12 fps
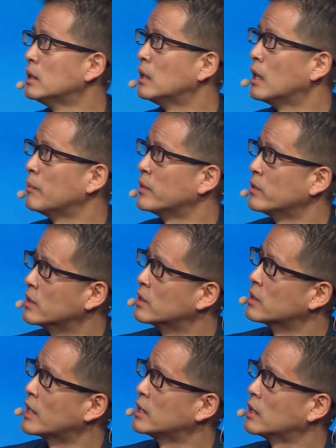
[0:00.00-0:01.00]
Um, and then
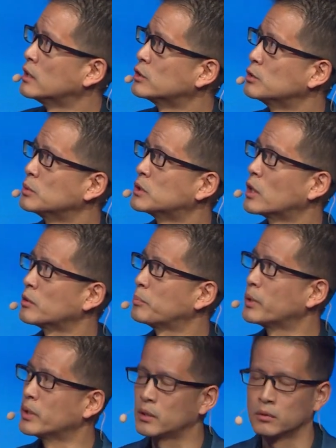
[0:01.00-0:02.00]
in the 1900s, we started
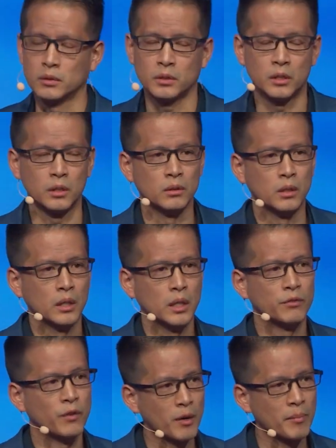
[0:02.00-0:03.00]
putting you know,
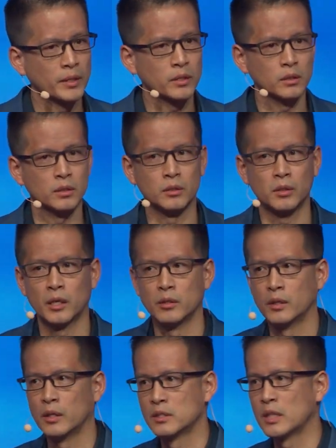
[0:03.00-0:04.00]
environmental and,
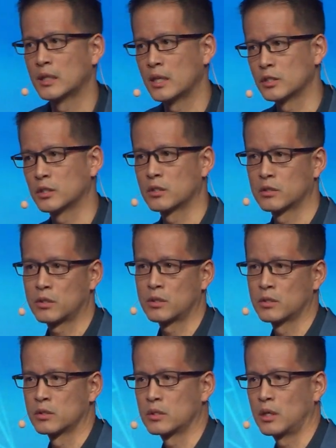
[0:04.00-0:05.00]
and, and sanitation
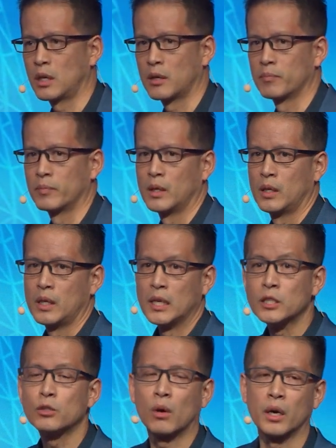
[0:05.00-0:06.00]
concerns um,
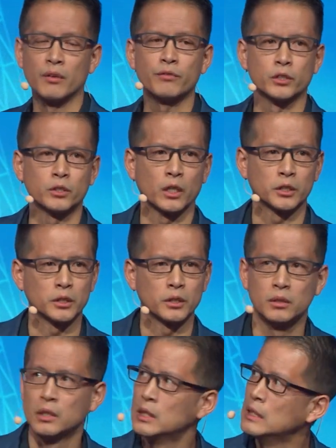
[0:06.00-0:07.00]
into our
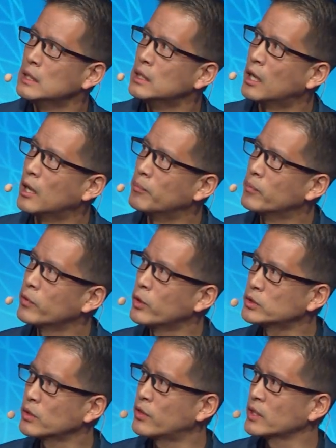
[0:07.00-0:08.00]
infrastructure. Um,
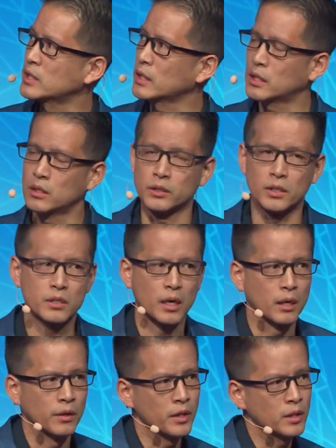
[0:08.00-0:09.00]
those are the things that killed us
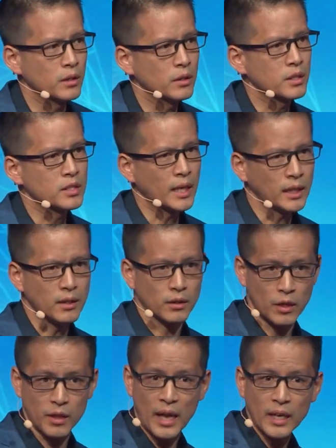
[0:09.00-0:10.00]
there. And then the
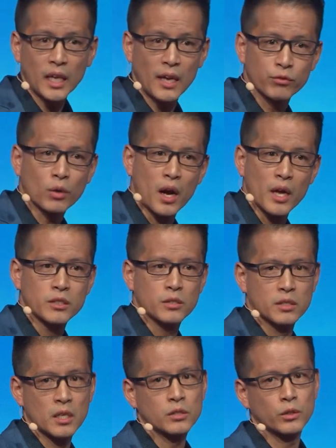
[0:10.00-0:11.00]
second, th that gave rise to
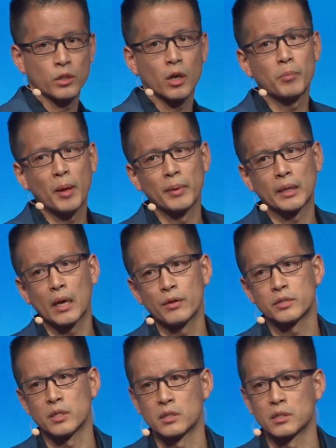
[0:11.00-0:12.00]
essentially to our public
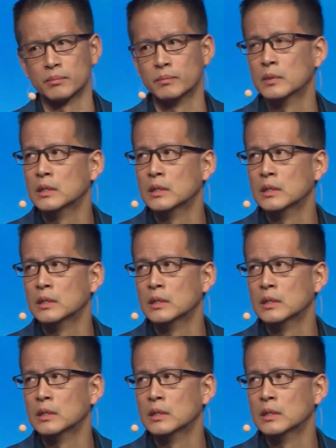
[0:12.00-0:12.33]
health system.